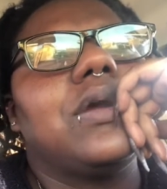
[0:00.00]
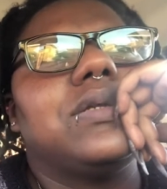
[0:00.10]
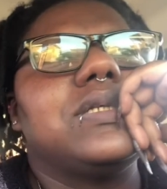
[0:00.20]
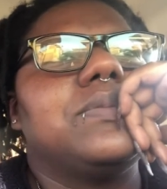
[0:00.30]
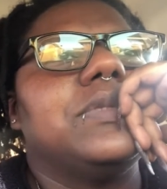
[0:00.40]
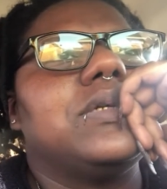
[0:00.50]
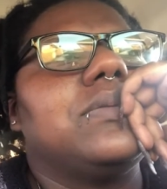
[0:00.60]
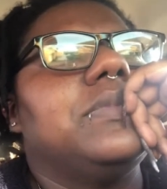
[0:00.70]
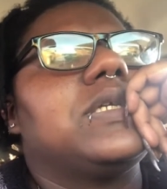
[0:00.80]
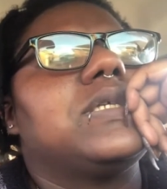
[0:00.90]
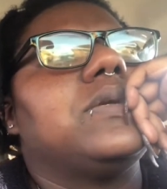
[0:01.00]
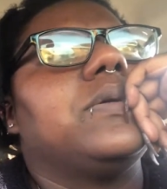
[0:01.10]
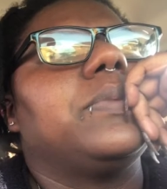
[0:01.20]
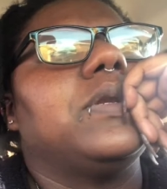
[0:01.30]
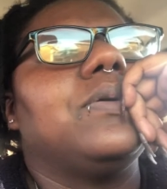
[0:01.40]
just mix it
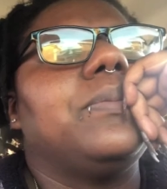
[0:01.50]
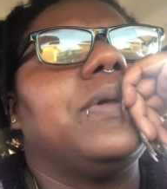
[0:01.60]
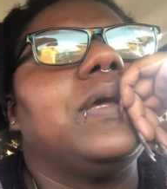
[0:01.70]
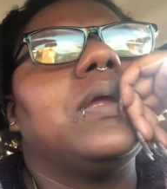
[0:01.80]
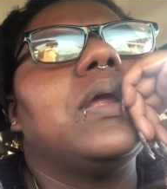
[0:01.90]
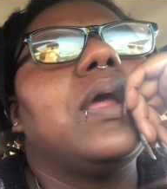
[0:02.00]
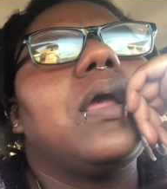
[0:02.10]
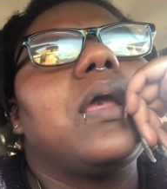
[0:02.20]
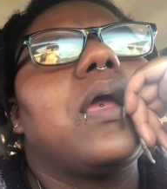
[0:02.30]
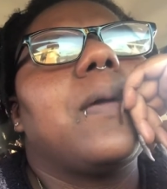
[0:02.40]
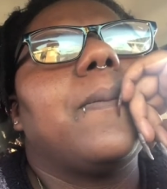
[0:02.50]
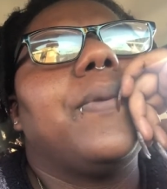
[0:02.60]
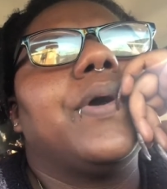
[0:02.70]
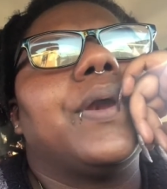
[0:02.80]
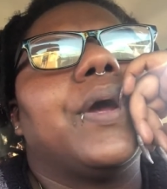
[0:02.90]
up a little bit.
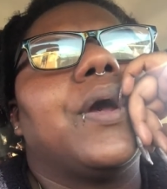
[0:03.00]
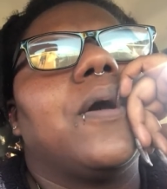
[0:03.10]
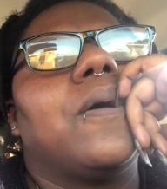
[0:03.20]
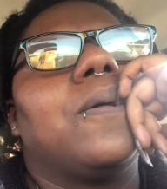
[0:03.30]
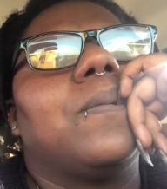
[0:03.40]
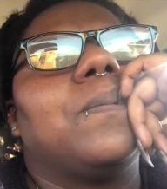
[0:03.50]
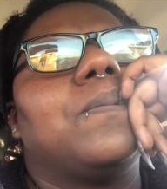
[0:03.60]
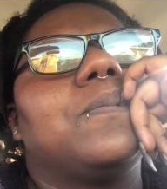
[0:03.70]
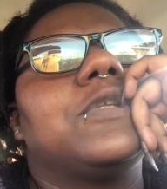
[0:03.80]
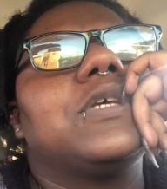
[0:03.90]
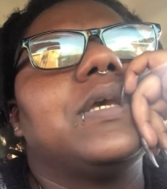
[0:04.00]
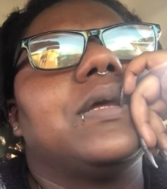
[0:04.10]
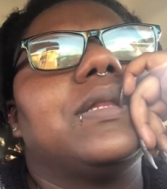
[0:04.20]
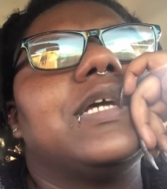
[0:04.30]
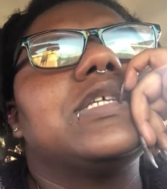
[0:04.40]
But so yeah,
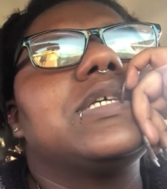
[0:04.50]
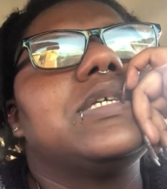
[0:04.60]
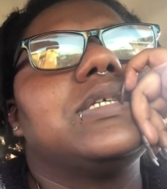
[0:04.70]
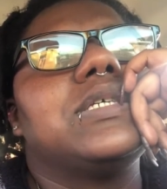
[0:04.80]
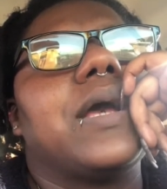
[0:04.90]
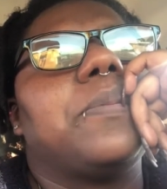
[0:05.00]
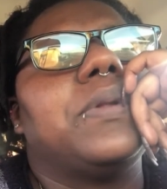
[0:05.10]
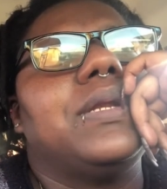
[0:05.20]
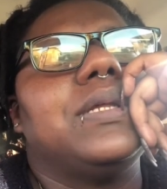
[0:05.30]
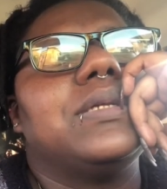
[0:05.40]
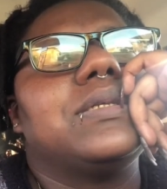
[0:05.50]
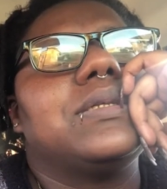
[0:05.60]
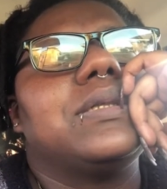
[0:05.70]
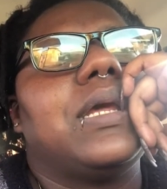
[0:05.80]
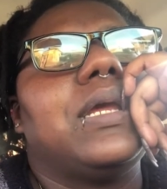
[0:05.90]
that's his shopping list
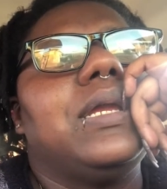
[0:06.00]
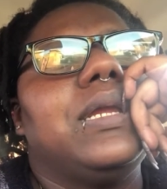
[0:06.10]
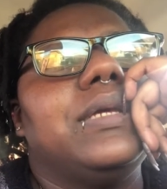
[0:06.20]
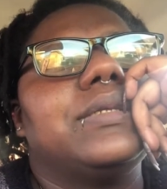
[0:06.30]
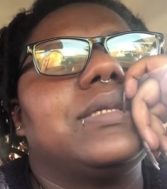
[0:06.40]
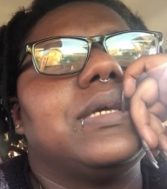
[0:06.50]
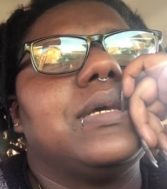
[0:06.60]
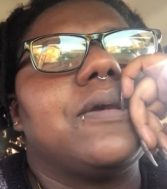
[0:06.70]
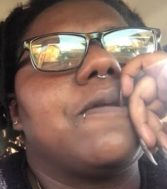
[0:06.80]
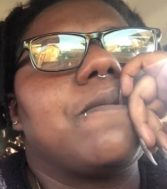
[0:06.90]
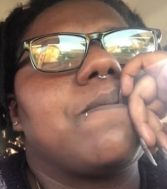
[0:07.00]
that he needs to get.